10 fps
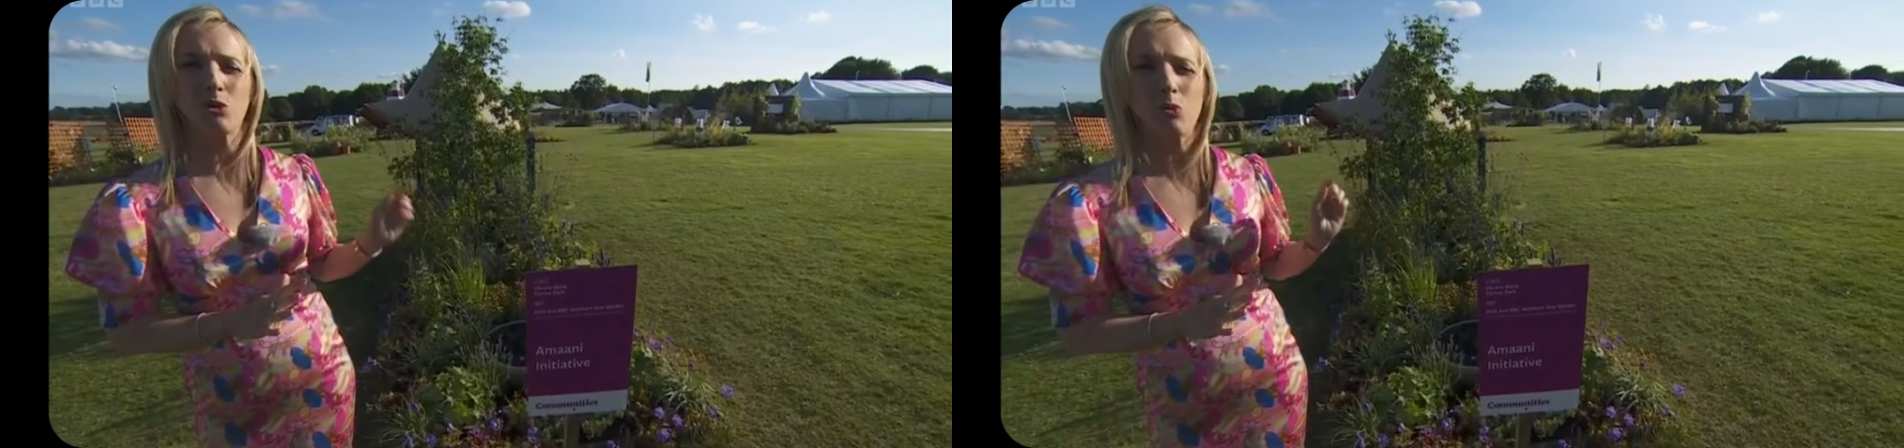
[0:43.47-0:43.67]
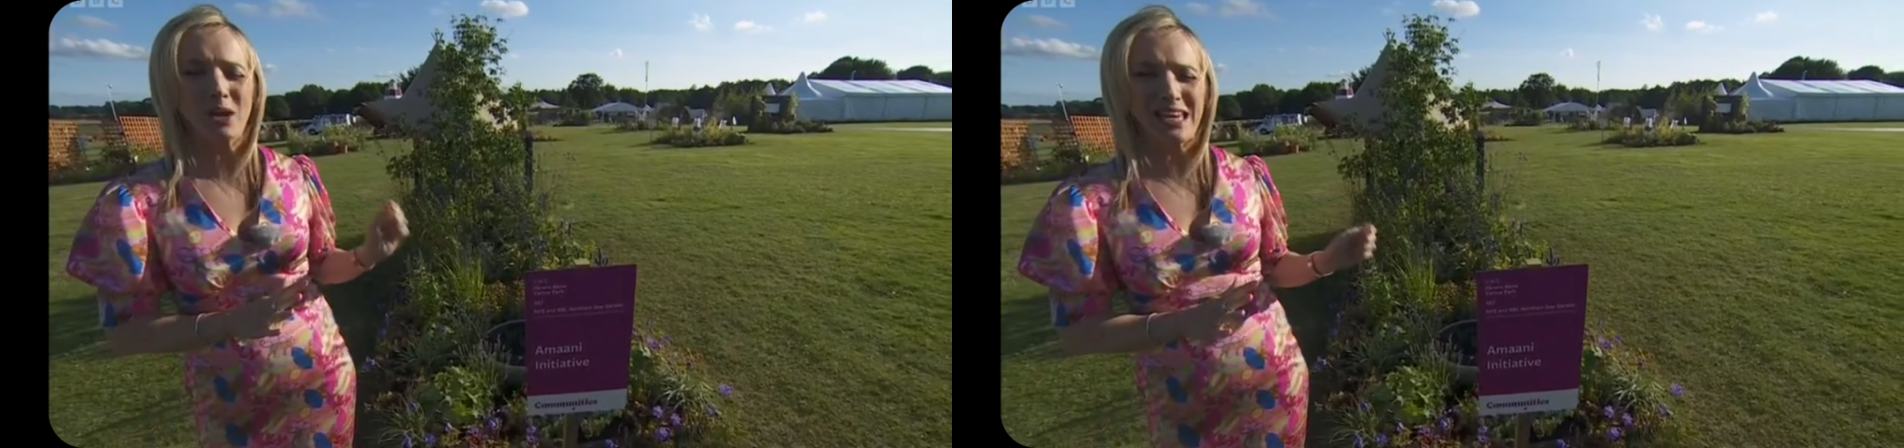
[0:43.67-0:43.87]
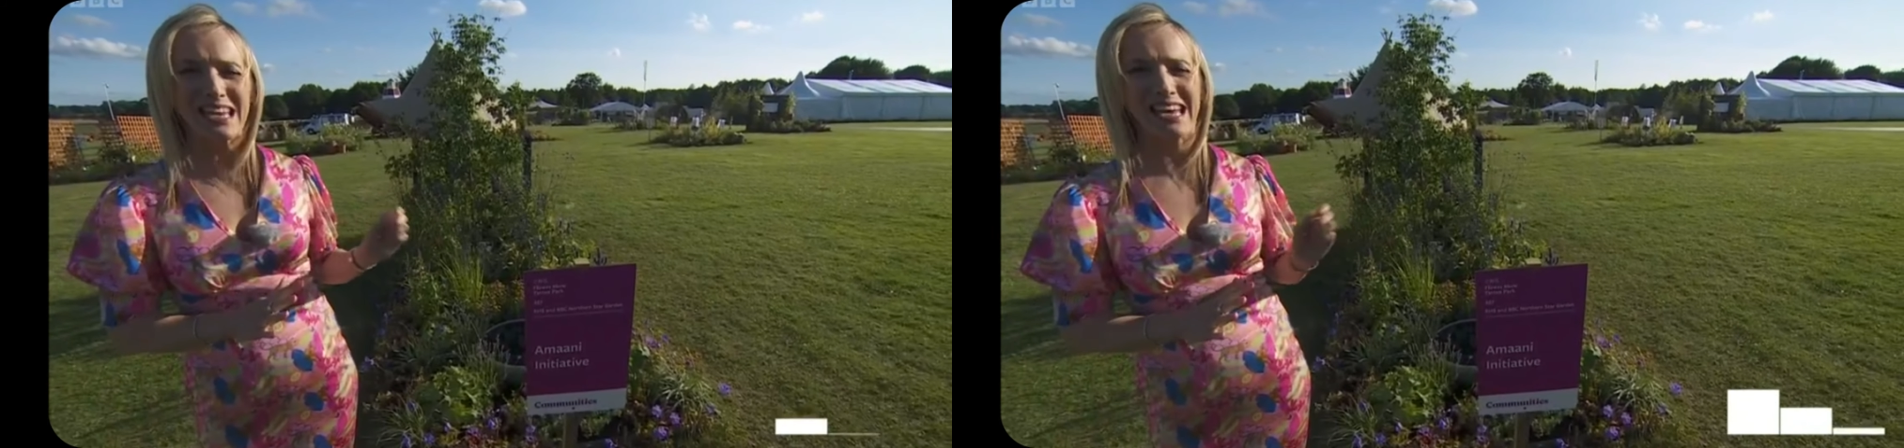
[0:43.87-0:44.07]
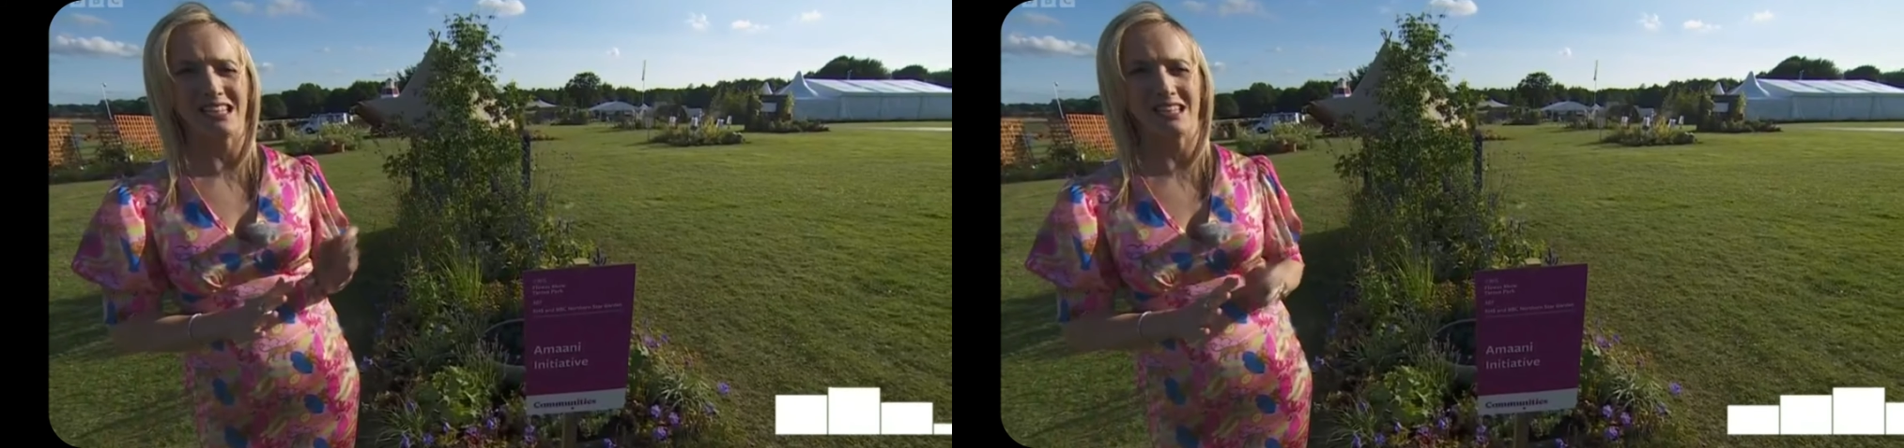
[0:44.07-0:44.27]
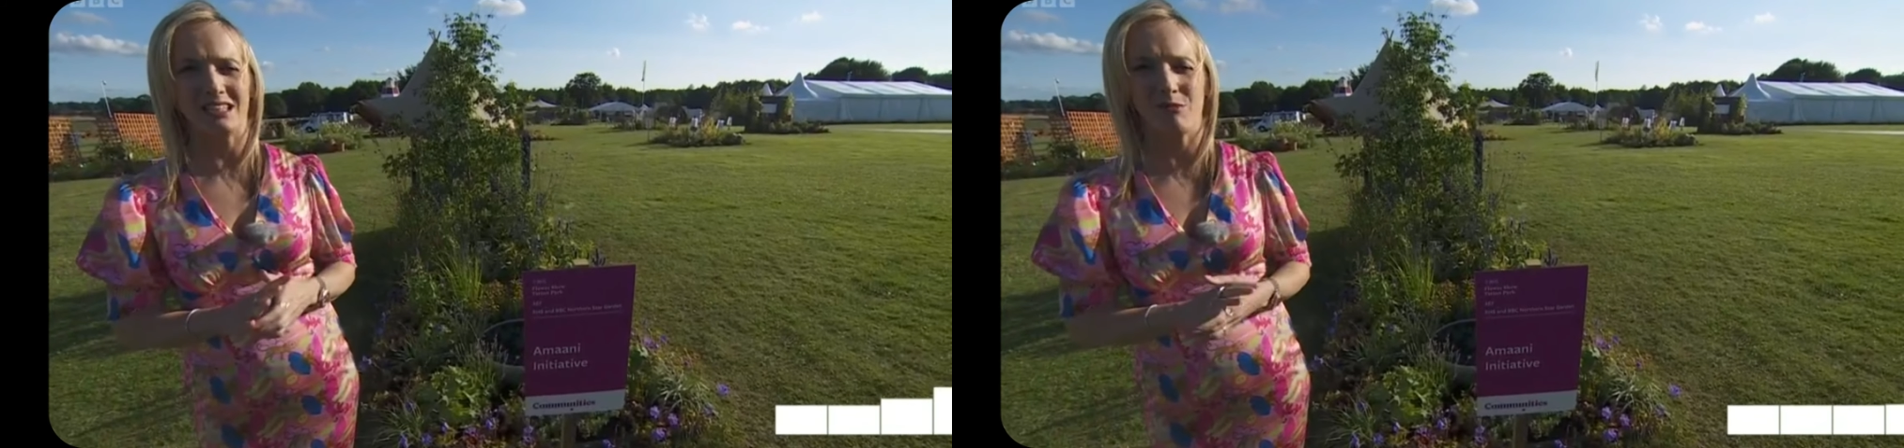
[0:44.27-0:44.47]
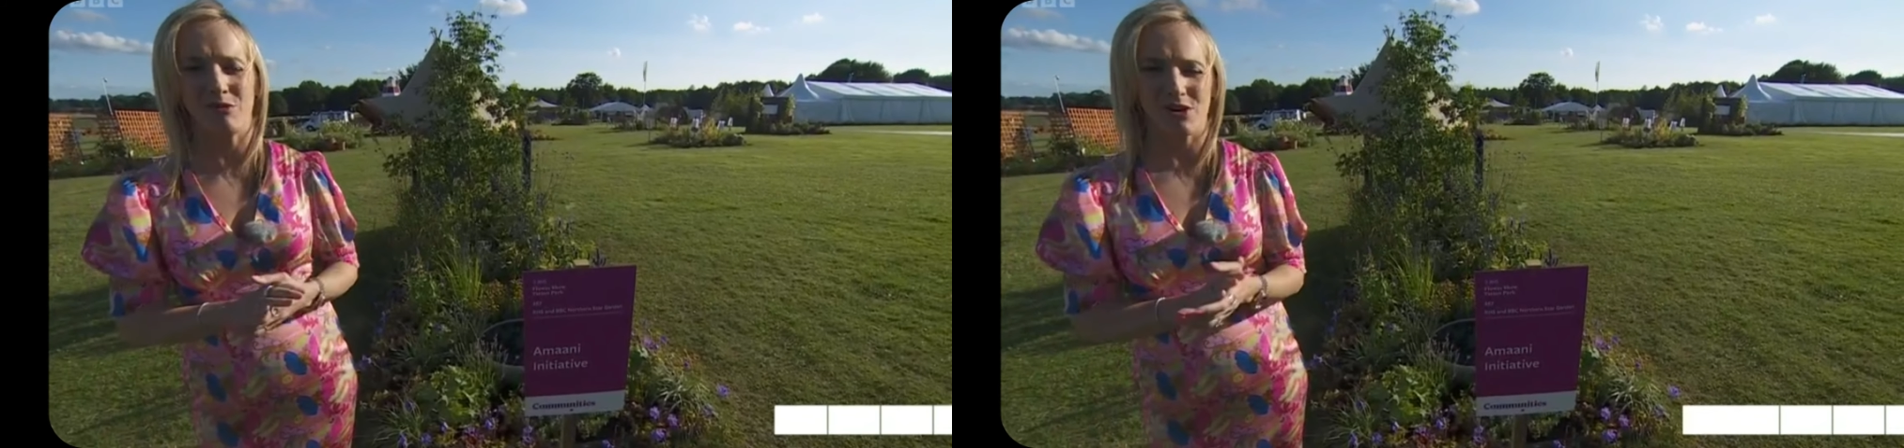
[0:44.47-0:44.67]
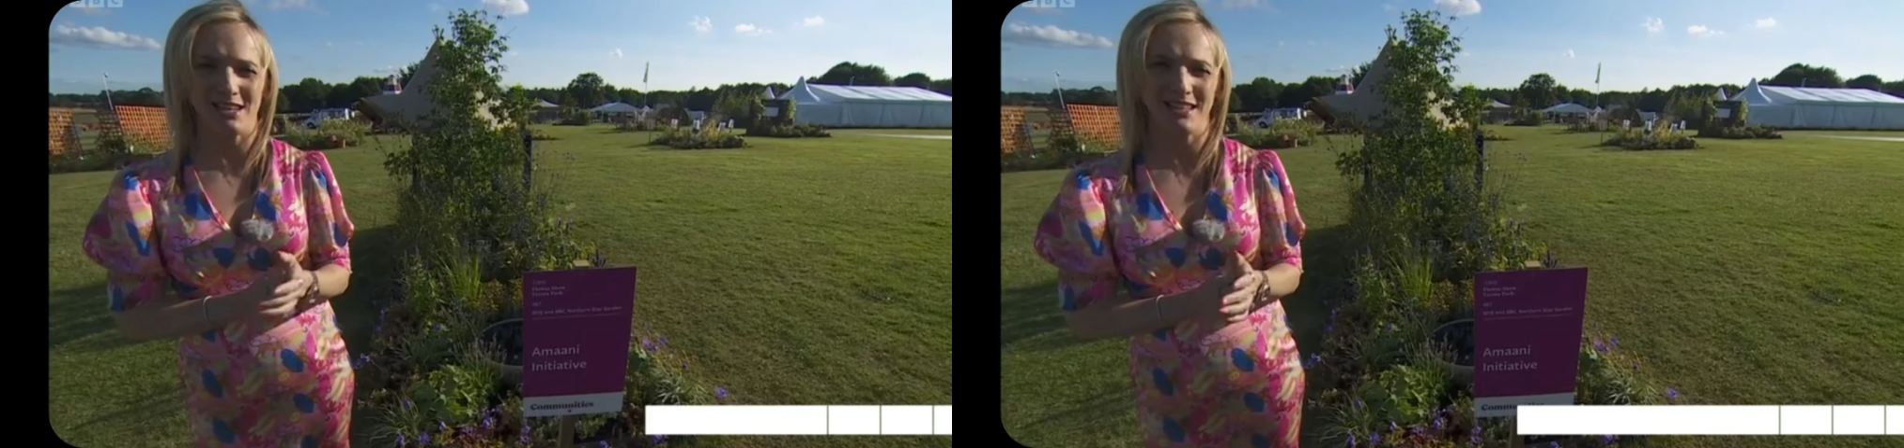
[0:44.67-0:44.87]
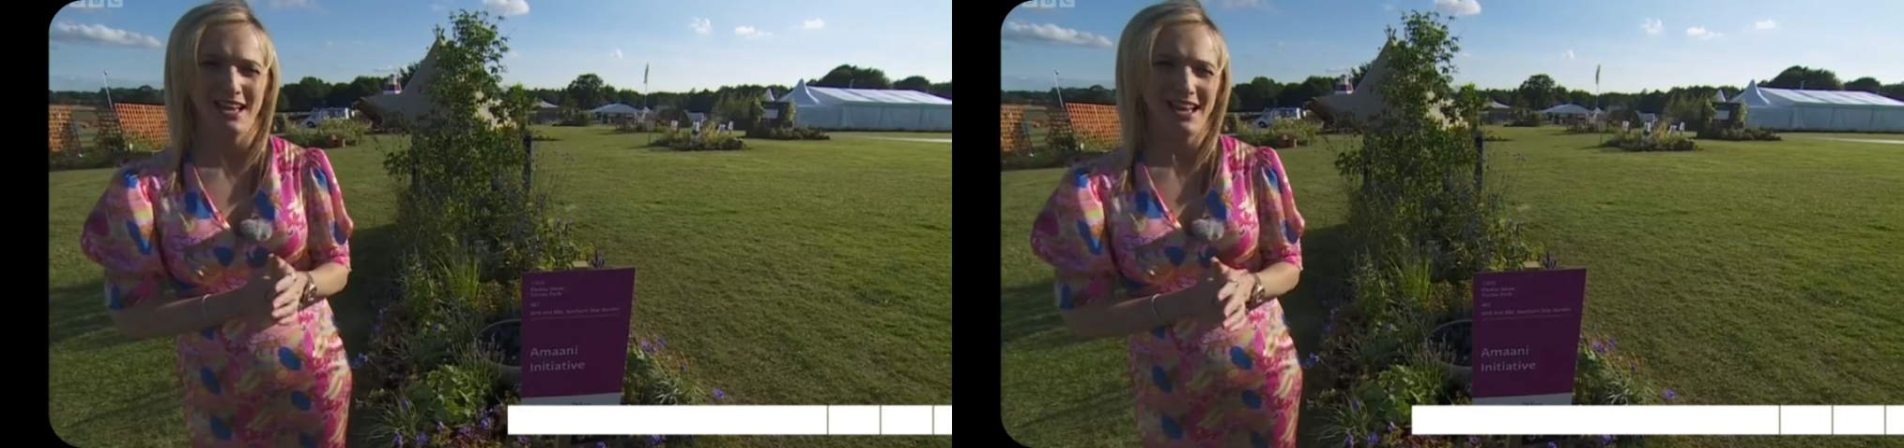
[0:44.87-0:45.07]
The weekend, I'm
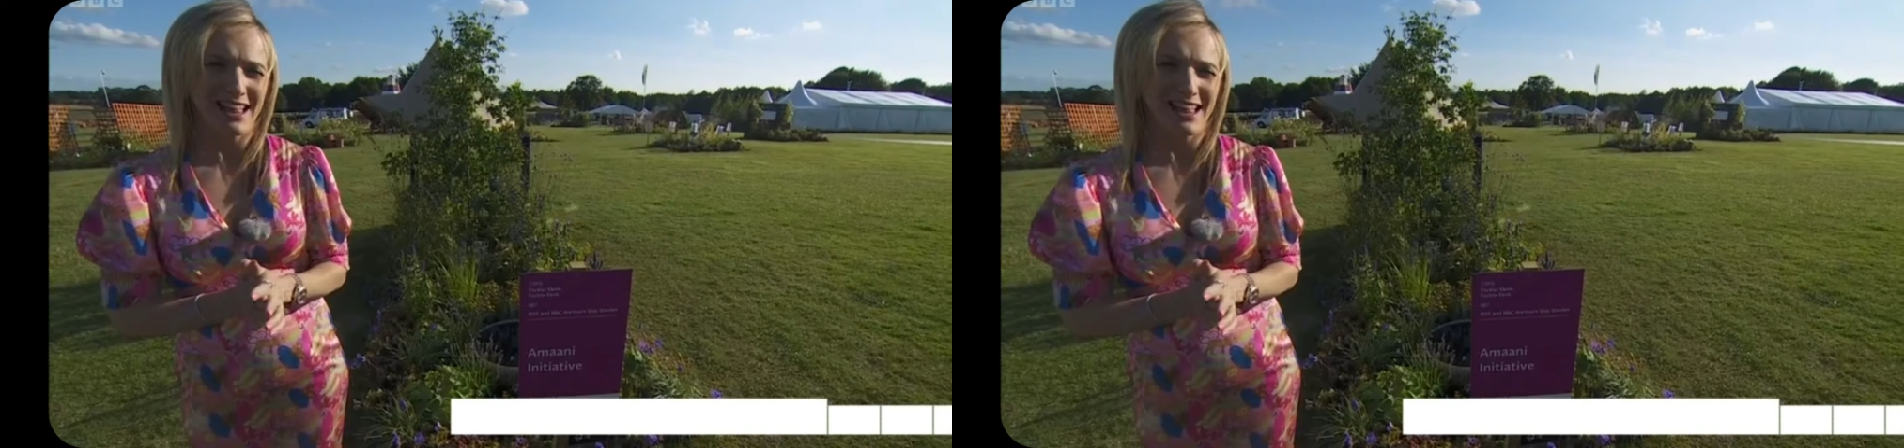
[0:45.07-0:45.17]
afraid,